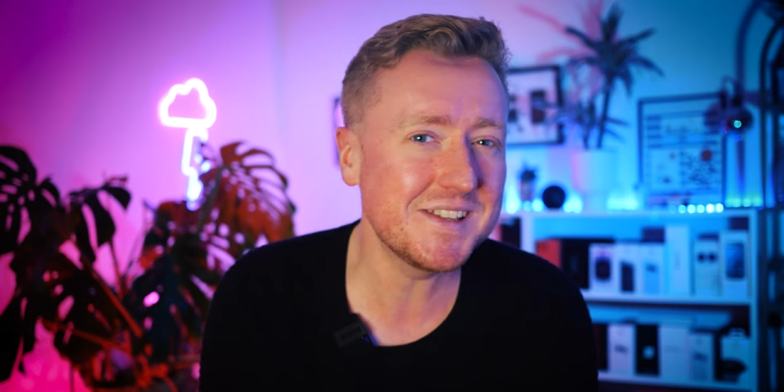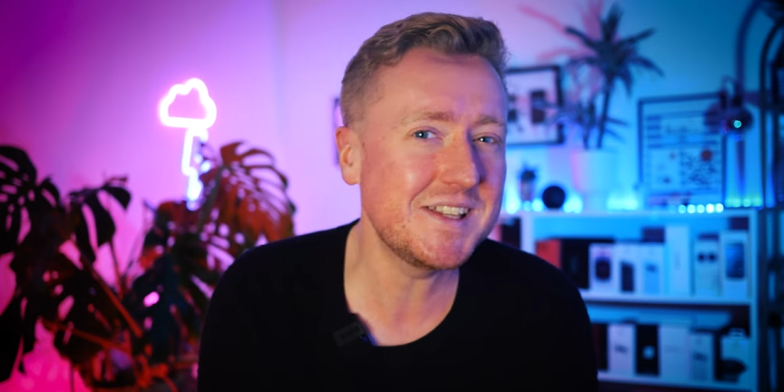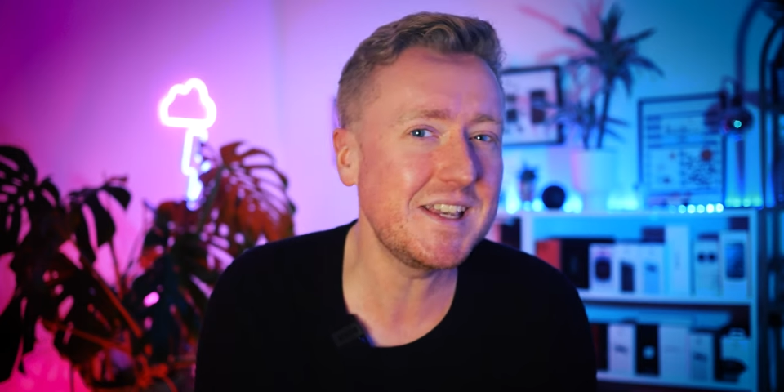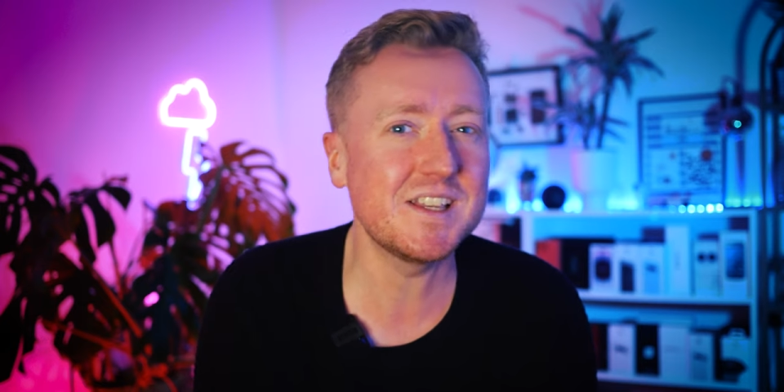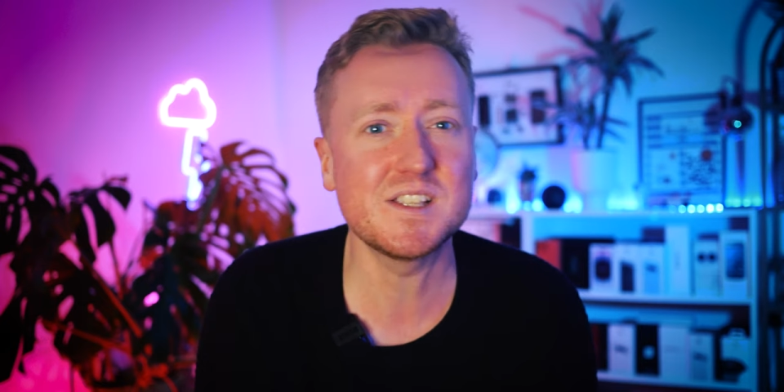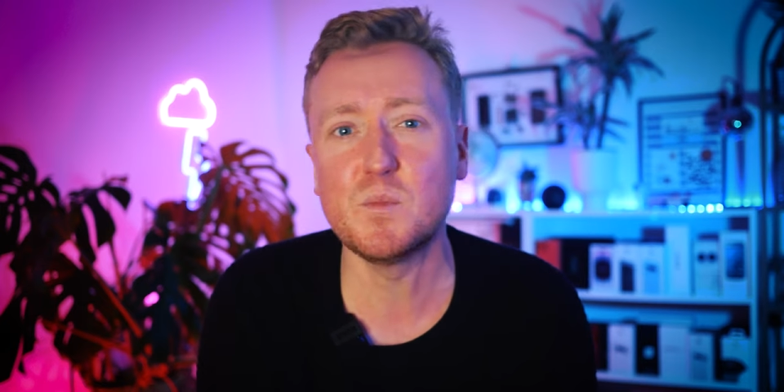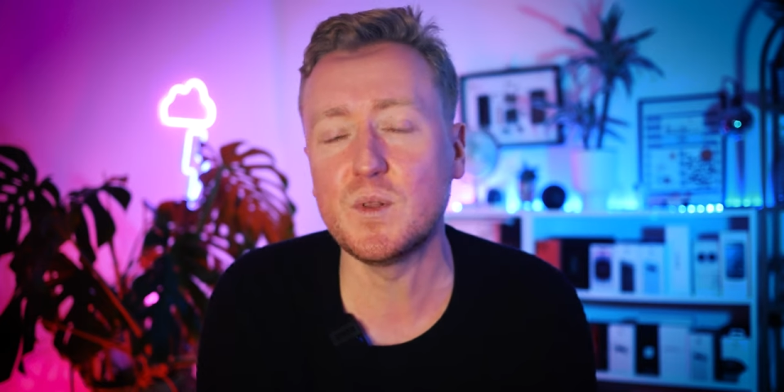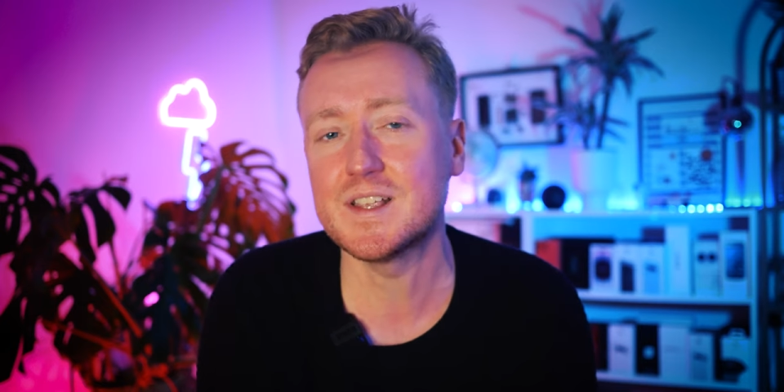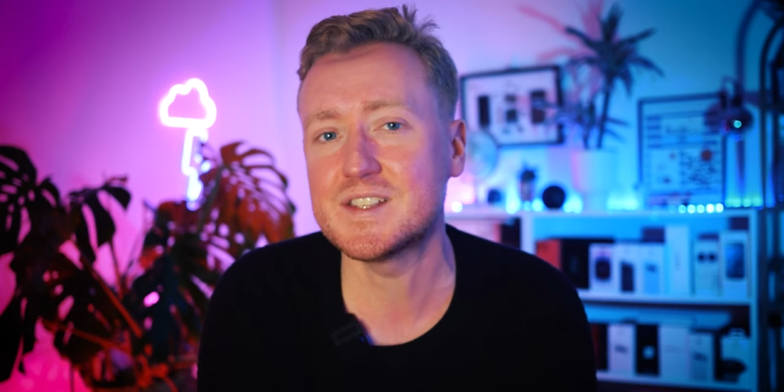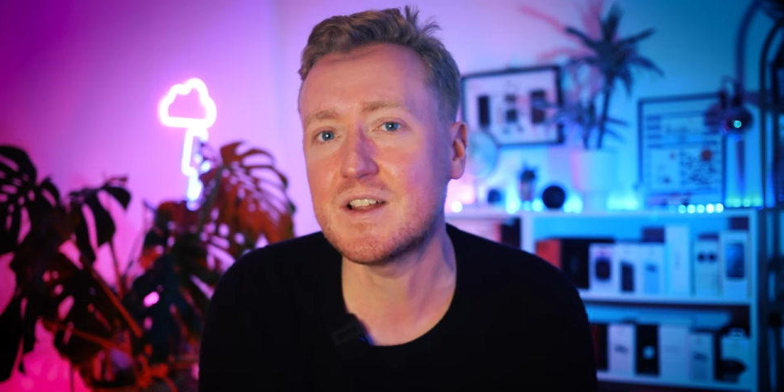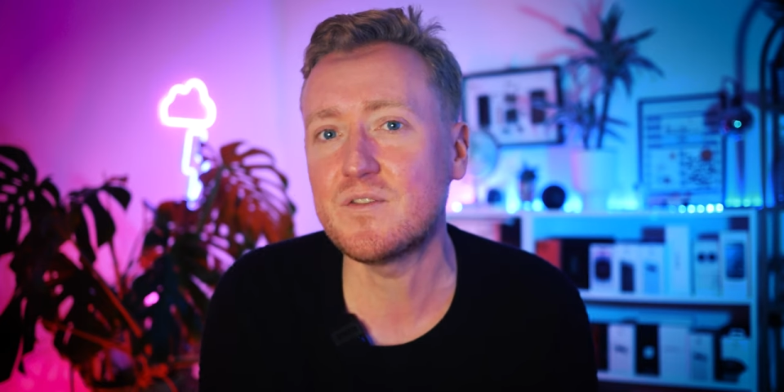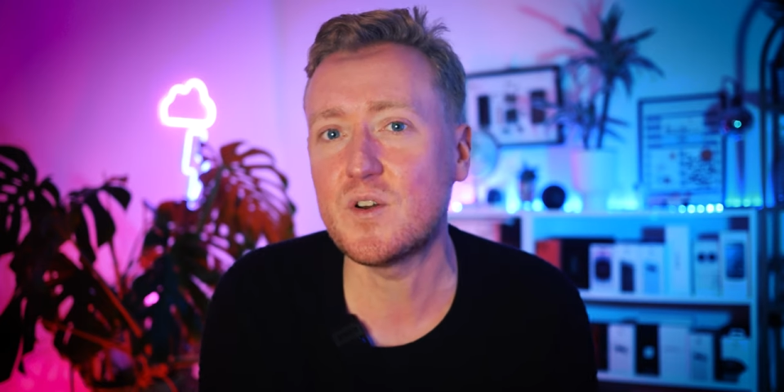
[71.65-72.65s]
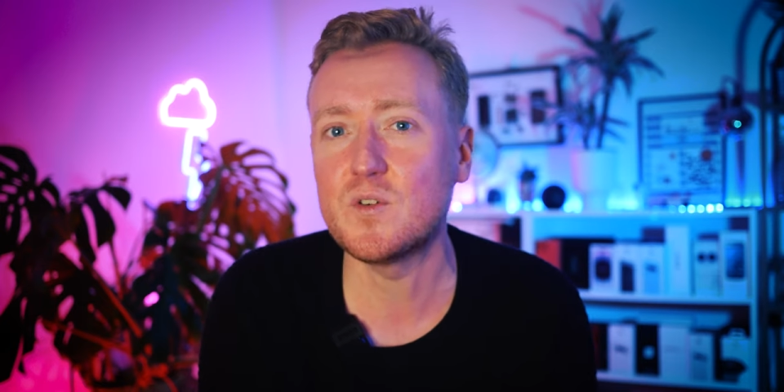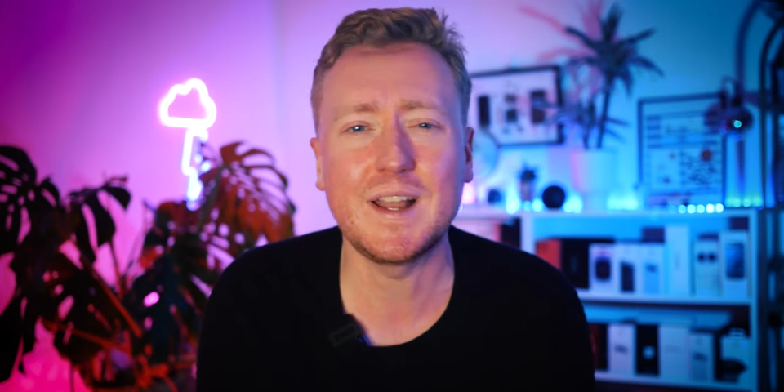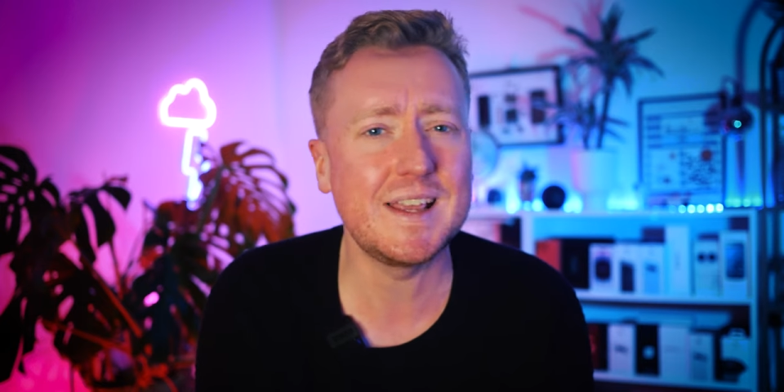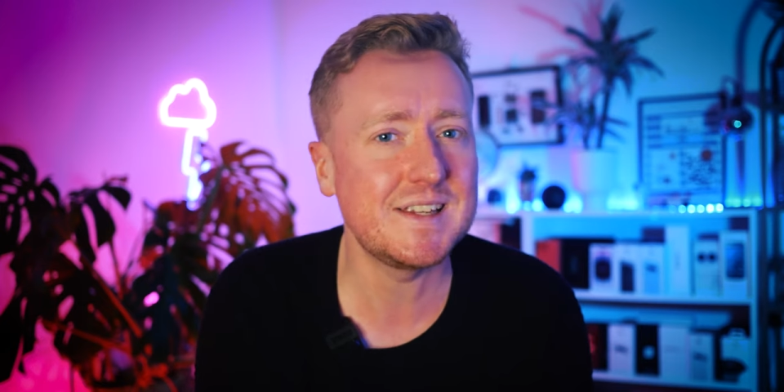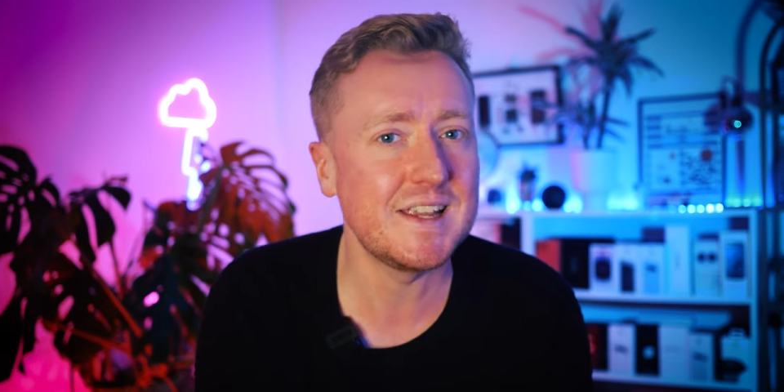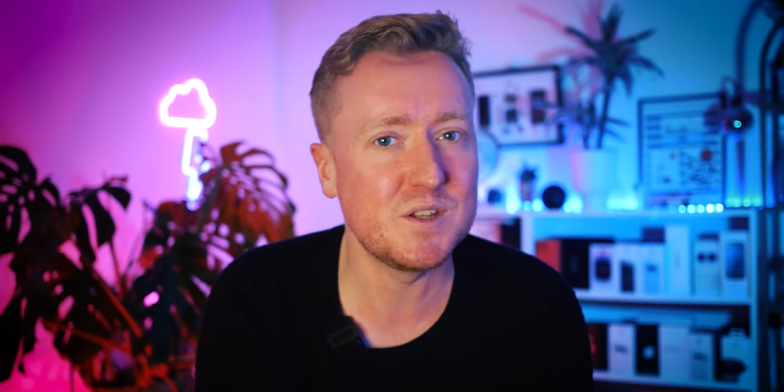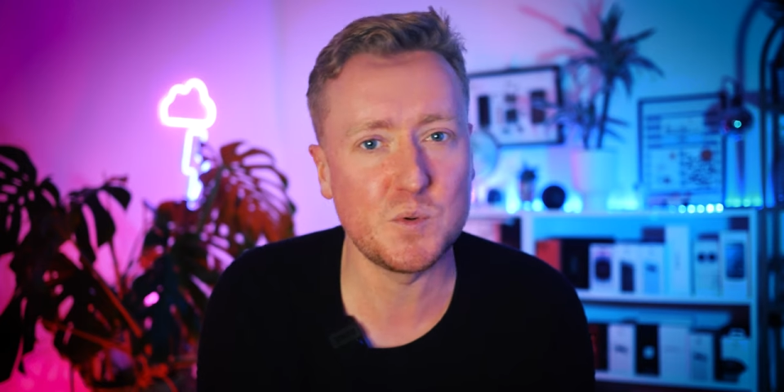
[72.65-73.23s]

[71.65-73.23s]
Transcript: see a smaller Zenfone later in